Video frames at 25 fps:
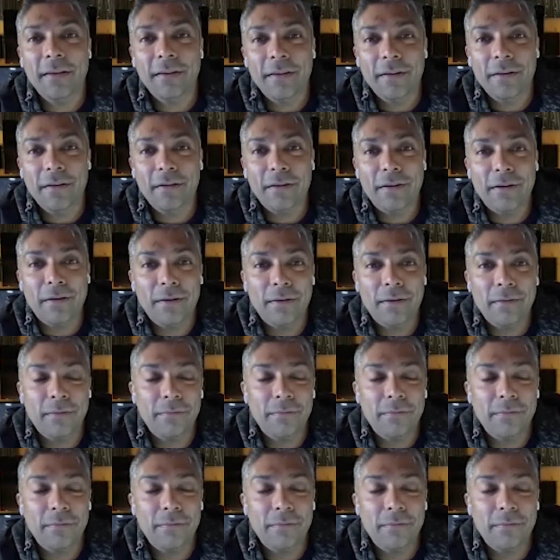
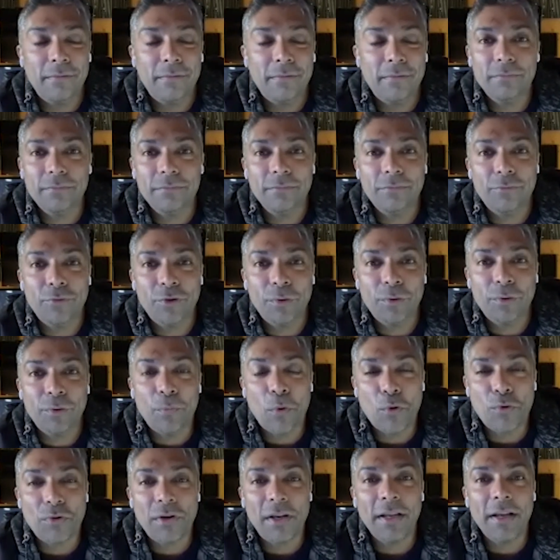
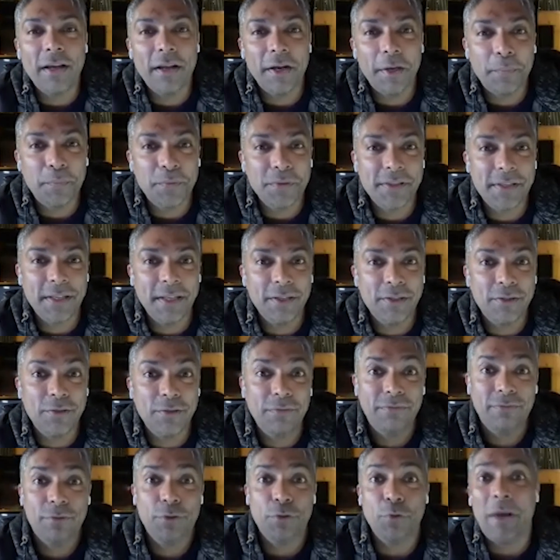remotely 100%
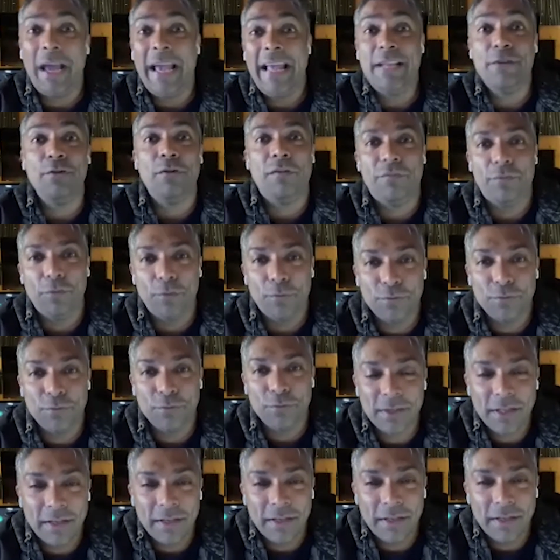to any of
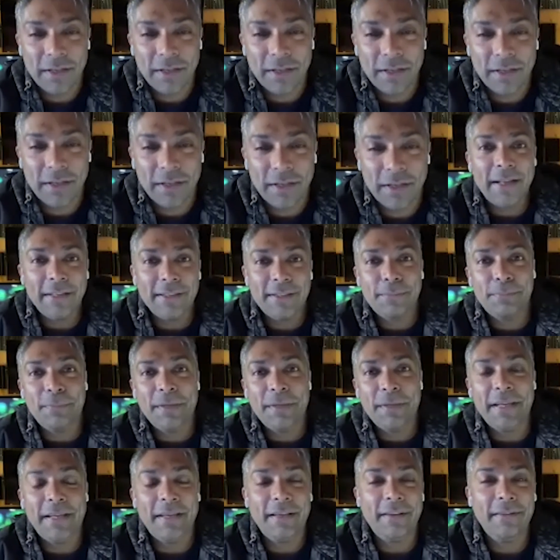those, and hence
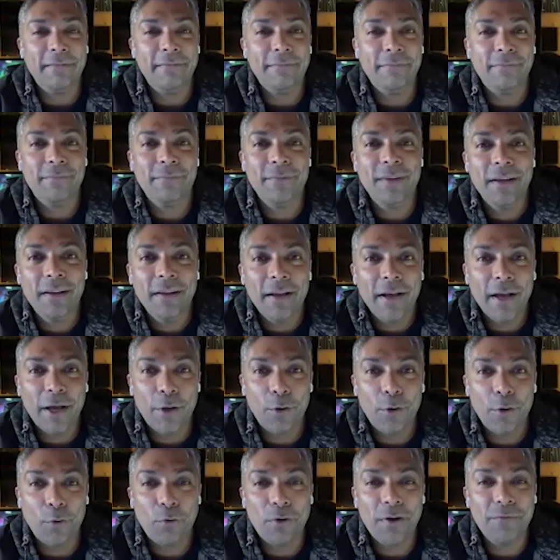being
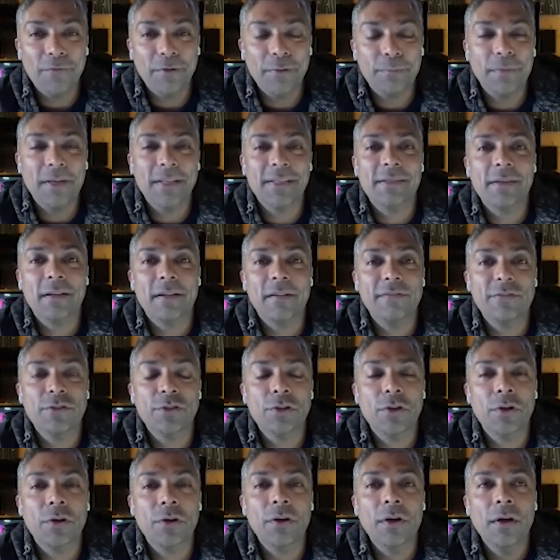annoyed with myself.
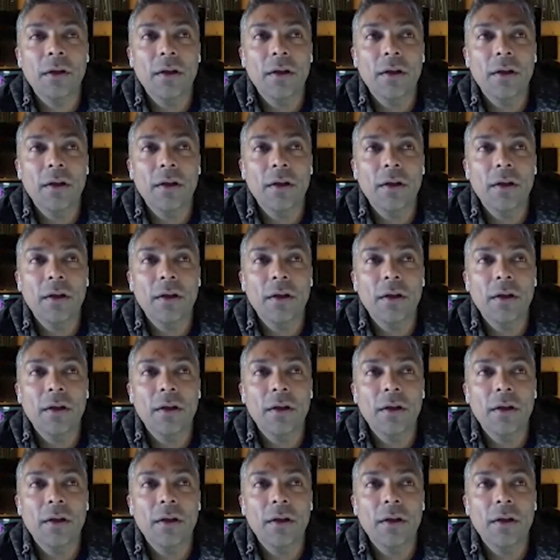So